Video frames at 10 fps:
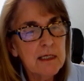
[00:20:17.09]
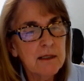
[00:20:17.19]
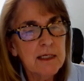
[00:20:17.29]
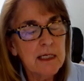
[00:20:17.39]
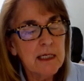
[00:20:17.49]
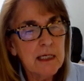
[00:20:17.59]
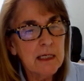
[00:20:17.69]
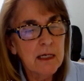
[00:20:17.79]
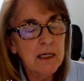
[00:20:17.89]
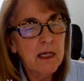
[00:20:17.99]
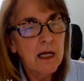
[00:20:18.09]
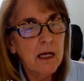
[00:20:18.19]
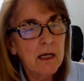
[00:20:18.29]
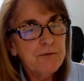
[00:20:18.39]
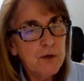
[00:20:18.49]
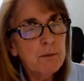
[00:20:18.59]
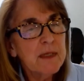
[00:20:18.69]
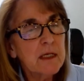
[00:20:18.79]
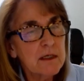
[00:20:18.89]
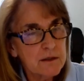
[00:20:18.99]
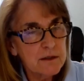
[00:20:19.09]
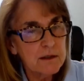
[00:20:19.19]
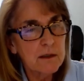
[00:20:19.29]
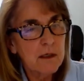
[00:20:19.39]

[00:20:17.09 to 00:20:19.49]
the fumigants